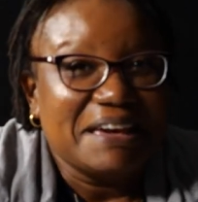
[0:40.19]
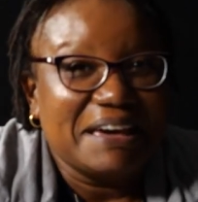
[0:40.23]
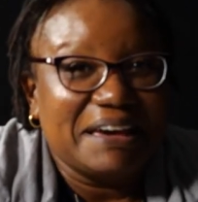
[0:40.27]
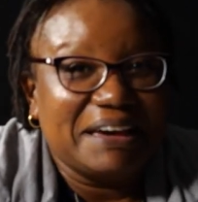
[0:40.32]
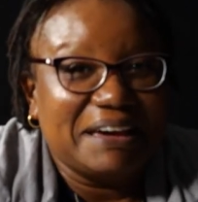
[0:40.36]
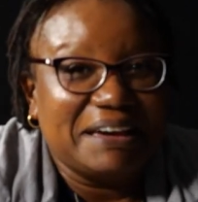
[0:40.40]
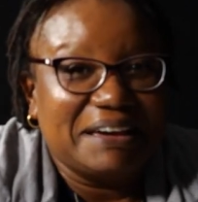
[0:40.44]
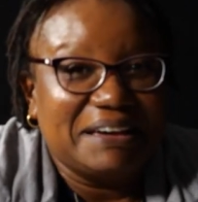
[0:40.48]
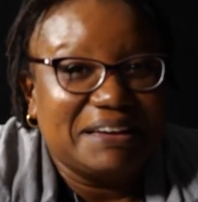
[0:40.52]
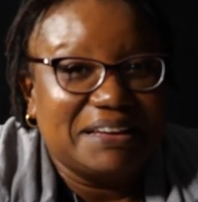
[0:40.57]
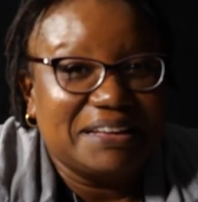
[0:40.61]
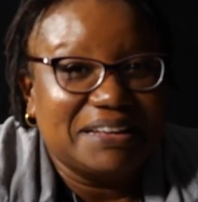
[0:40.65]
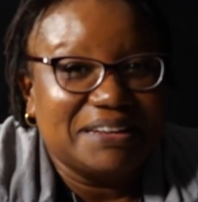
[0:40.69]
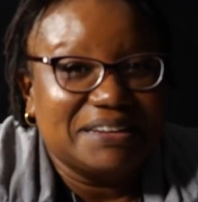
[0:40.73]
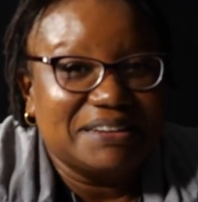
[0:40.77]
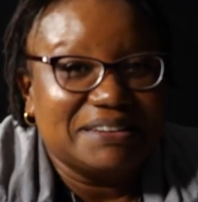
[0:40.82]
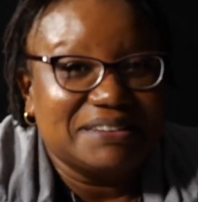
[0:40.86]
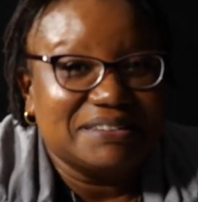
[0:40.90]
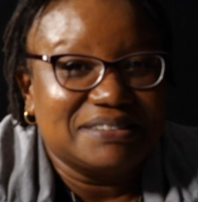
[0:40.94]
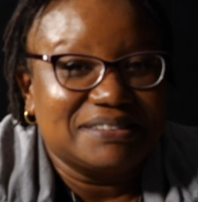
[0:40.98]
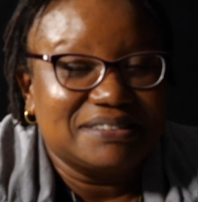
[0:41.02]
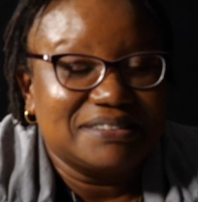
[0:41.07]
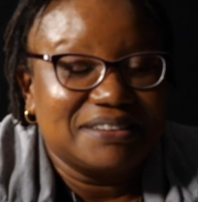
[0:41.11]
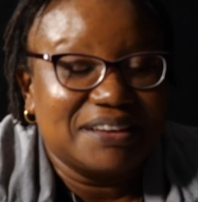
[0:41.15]

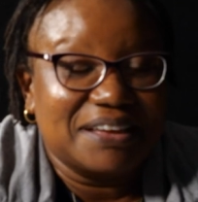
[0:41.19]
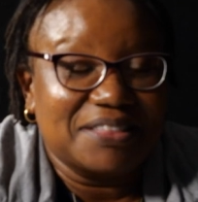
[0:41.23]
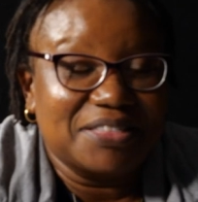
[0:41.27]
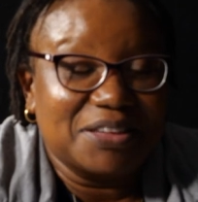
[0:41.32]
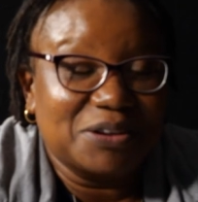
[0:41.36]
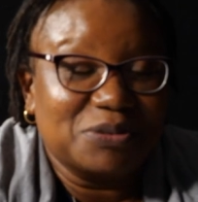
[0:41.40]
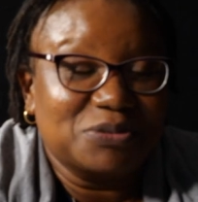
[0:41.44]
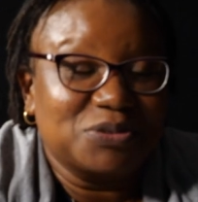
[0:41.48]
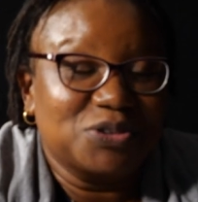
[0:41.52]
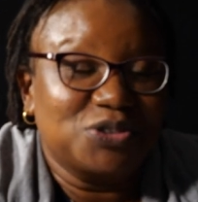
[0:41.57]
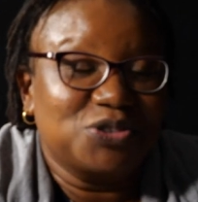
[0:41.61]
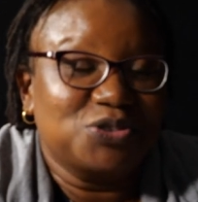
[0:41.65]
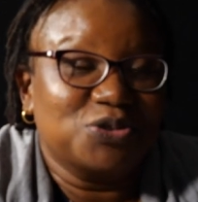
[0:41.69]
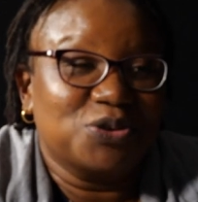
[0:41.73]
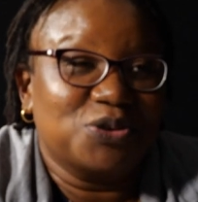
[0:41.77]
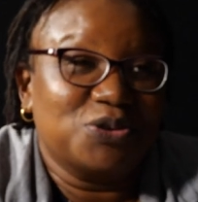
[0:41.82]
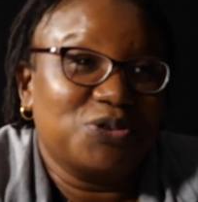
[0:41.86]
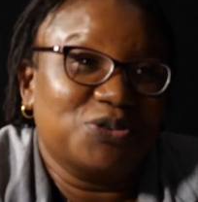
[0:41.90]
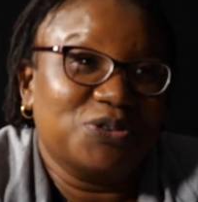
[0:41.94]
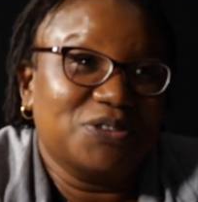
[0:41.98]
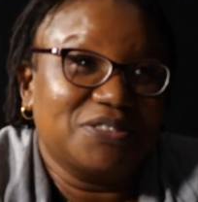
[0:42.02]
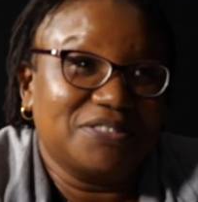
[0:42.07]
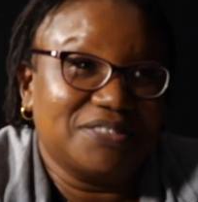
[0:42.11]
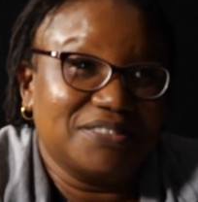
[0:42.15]
And, yeah, that was a shock
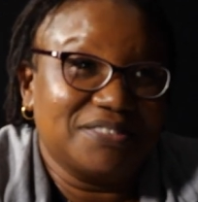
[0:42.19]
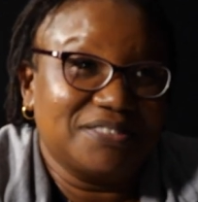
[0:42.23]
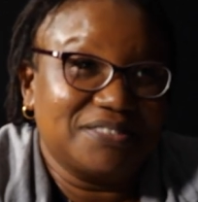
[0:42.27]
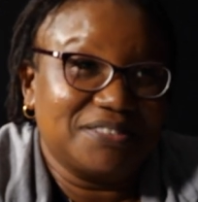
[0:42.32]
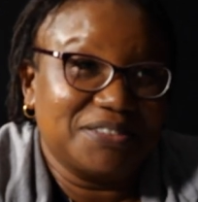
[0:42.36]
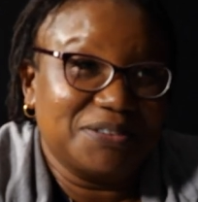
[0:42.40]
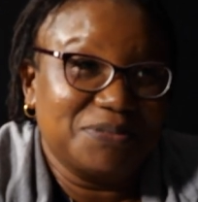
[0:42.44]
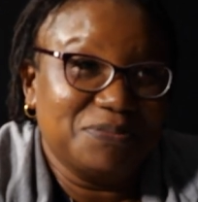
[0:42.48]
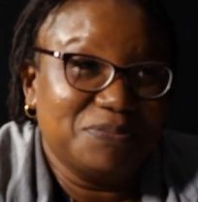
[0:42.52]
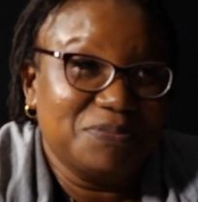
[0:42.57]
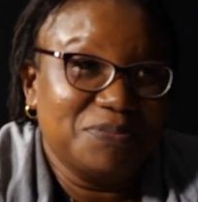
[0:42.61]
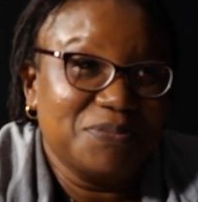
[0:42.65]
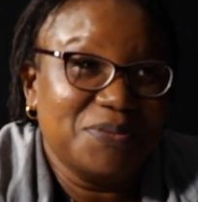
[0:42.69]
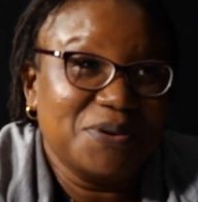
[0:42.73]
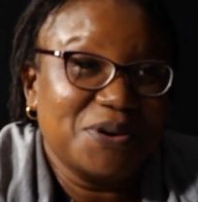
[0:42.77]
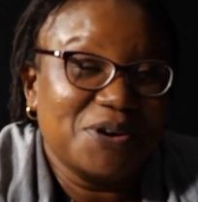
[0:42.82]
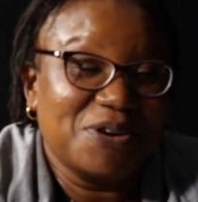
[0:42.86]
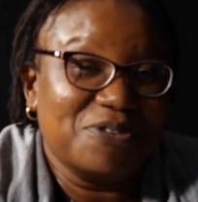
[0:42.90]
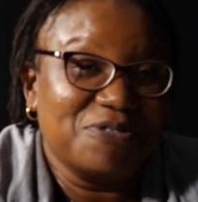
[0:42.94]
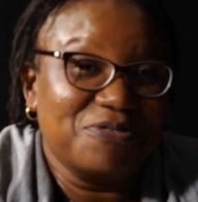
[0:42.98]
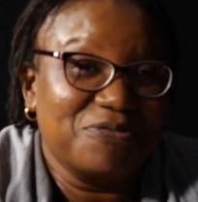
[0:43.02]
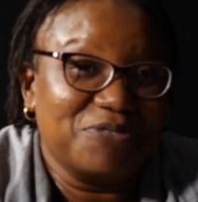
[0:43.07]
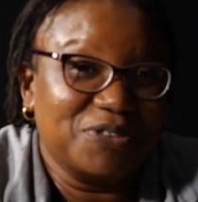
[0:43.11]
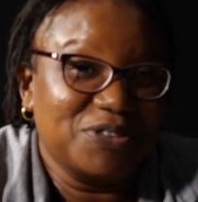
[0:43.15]
to our system.
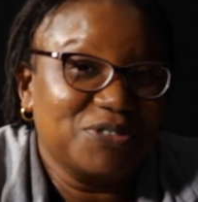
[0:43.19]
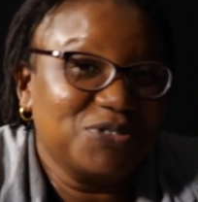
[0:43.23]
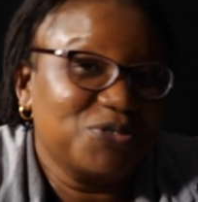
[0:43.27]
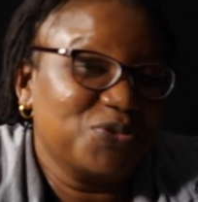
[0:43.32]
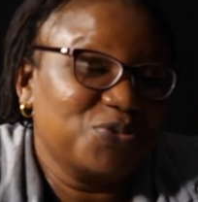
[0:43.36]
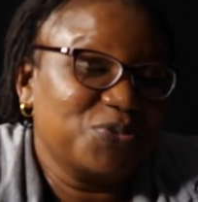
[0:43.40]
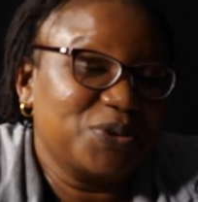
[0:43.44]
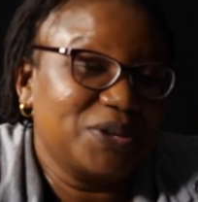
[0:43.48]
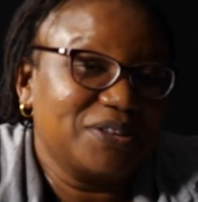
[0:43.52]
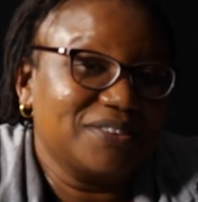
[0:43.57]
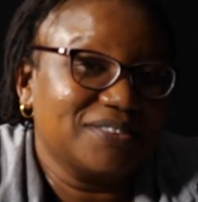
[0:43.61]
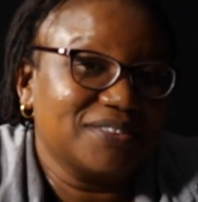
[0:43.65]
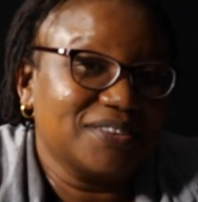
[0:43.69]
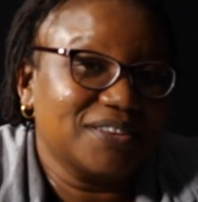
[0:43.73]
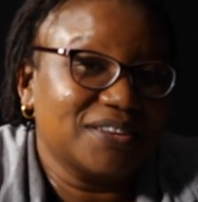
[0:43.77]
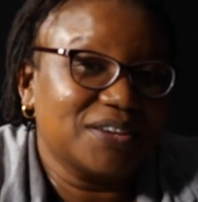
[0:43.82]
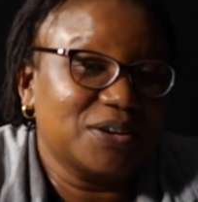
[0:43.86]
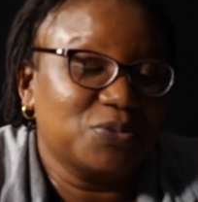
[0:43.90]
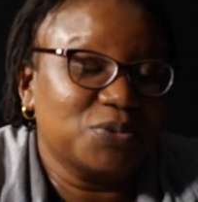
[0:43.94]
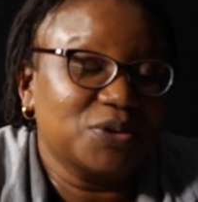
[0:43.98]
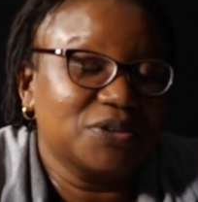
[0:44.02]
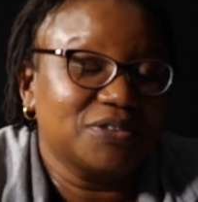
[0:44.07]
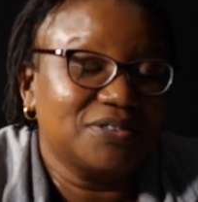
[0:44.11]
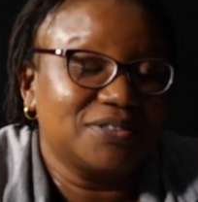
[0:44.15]
Our first
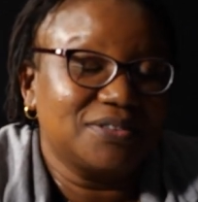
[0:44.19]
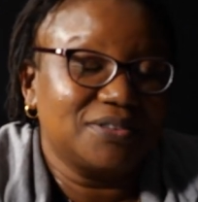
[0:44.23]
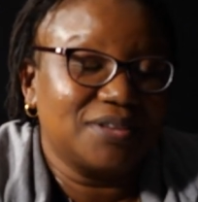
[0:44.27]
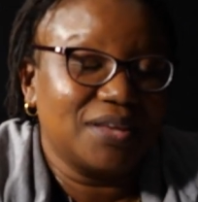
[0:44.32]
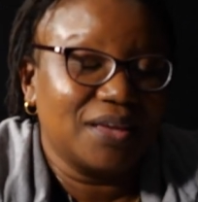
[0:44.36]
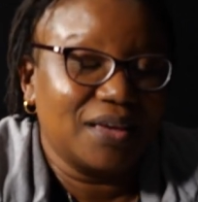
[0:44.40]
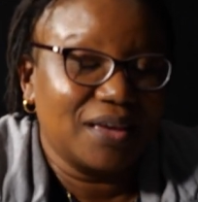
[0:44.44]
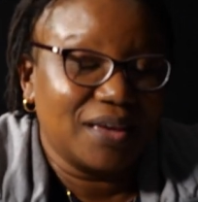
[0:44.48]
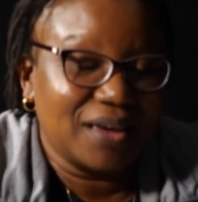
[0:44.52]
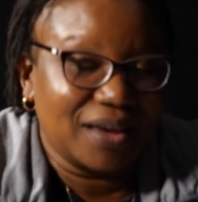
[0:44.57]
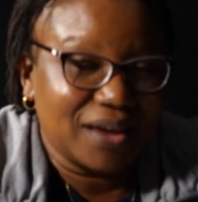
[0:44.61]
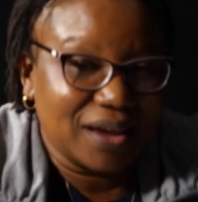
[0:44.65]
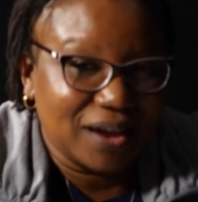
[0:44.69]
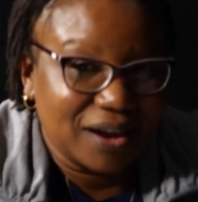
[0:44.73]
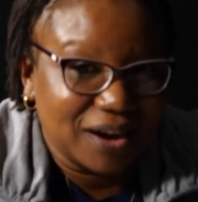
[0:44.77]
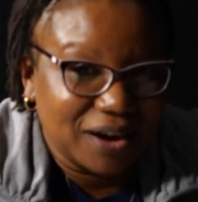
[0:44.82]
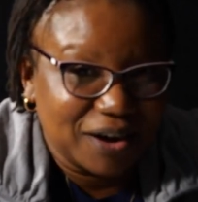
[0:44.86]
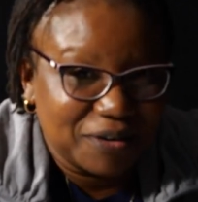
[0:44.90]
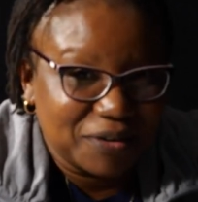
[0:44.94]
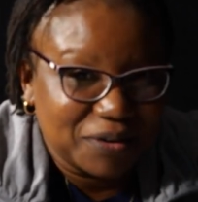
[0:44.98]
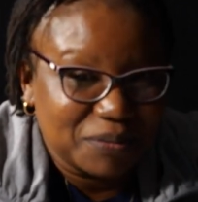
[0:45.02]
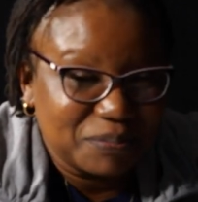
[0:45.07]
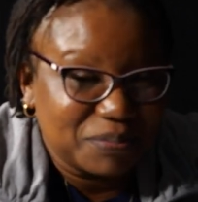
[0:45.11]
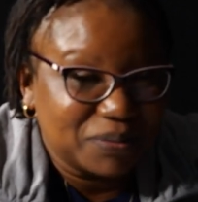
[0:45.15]
winter was
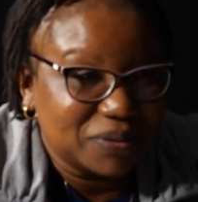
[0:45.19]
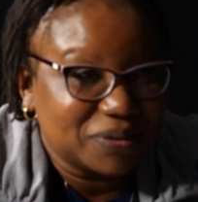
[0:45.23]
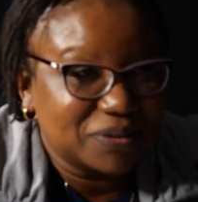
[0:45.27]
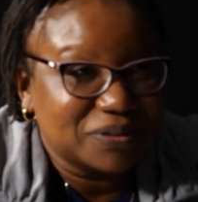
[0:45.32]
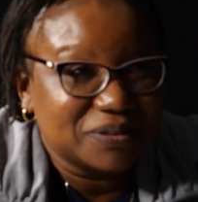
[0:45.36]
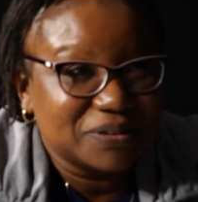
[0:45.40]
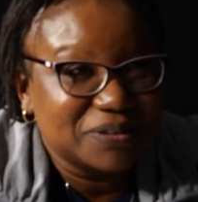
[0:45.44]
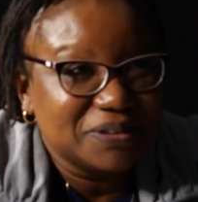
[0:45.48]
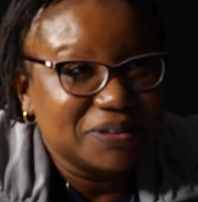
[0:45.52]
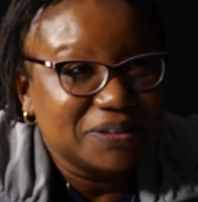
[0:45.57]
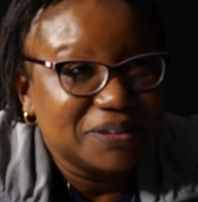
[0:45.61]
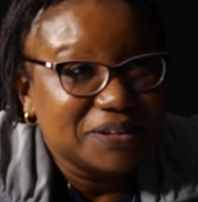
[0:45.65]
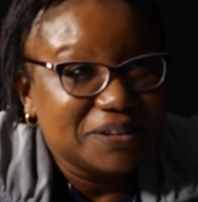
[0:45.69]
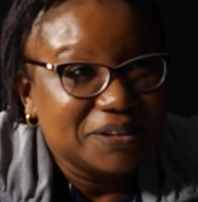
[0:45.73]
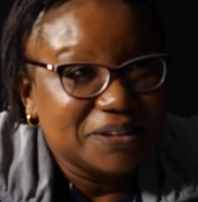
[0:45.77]
terrible.